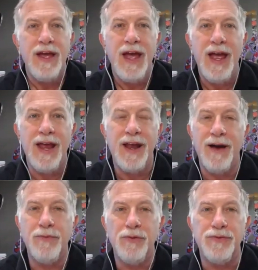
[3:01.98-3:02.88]
And I
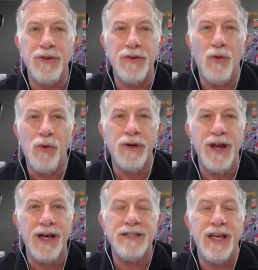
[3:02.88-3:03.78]
will
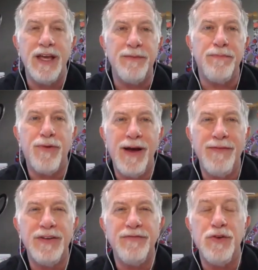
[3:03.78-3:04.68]
organize a
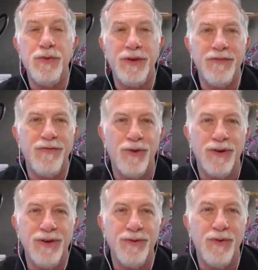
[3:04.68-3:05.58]
private viewing for
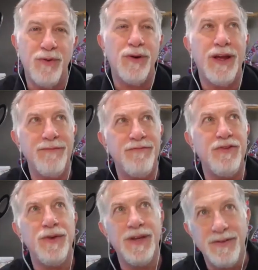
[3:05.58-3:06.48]
you, or a
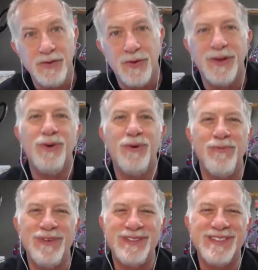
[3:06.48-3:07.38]
viewing during normal
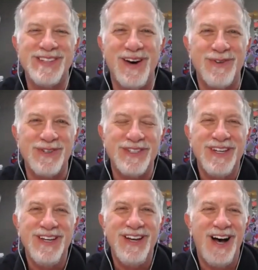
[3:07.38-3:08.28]
business hours.
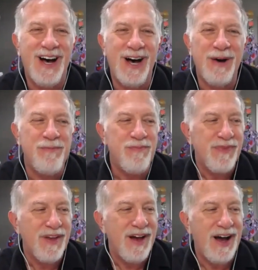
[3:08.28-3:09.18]
I'm
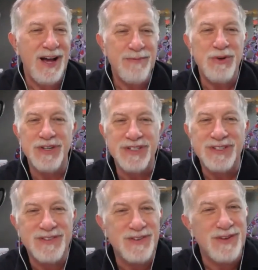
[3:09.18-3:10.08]
going to
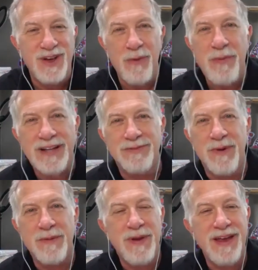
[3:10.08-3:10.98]
go back to
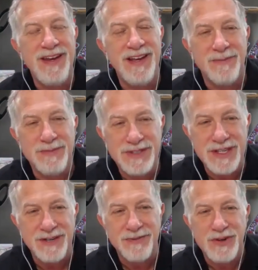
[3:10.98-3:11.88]
my painting. I'm sitting
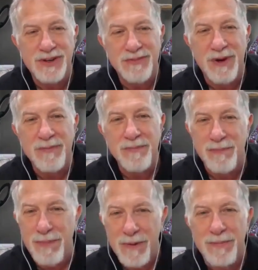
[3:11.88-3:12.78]
here drinking my
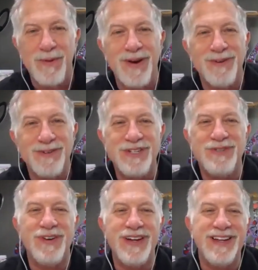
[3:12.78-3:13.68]
purple energy
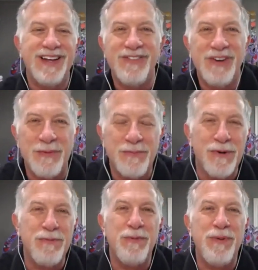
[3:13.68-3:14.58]
drink. I've got a
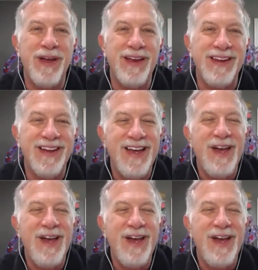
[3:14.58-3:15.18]
purple painting,